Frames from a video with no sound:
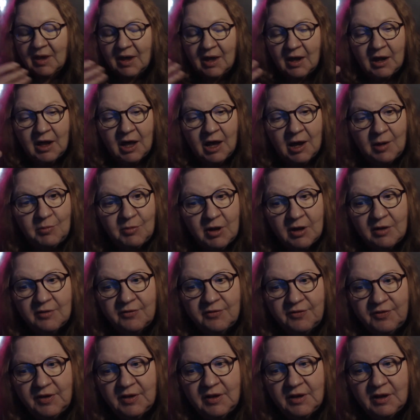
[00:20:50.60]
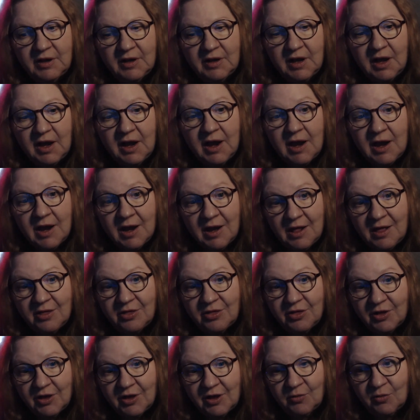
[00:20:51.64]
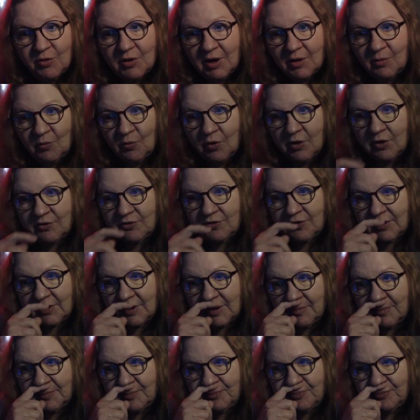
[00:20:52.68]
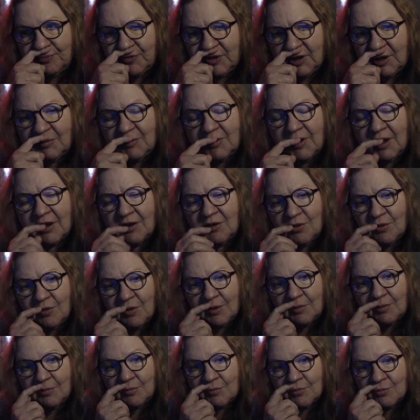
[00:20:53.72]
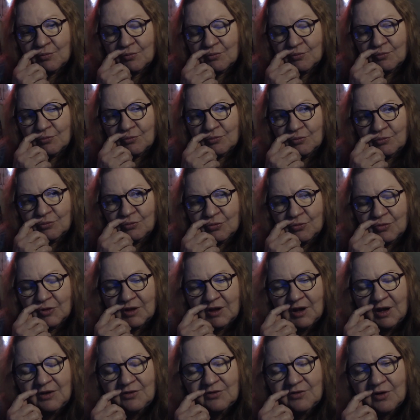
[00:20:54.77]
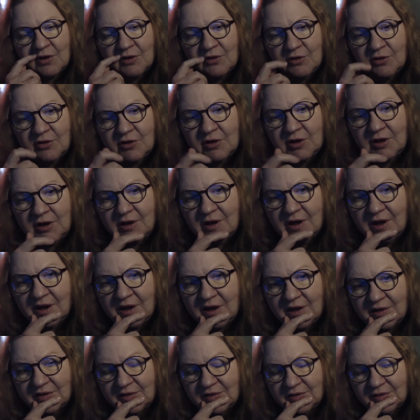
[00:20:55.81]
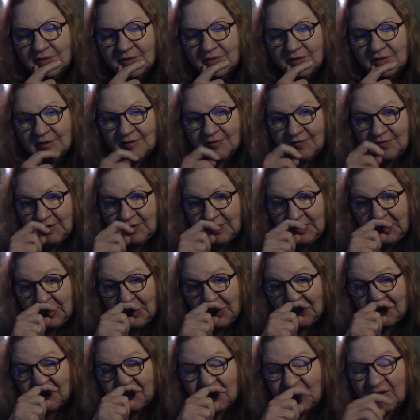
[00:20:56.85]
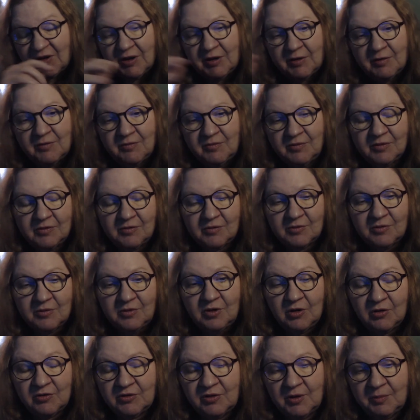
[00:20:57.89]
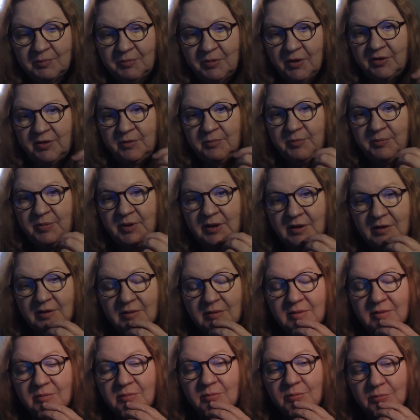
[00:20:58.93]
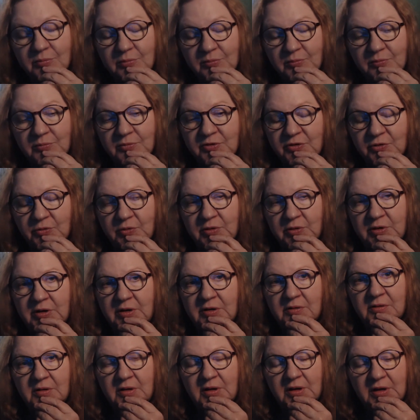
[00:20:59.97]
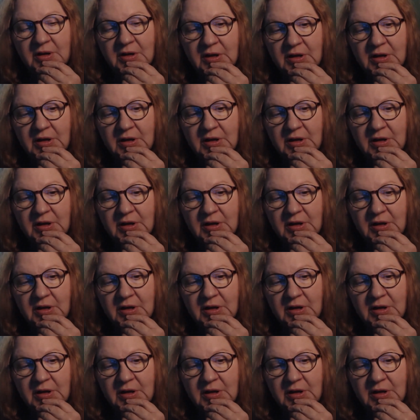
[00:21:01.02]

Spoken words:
And I'm not feeling anything when I'm watching him. And I'm like going, and I start looking at the video. It's it's up on the big screen.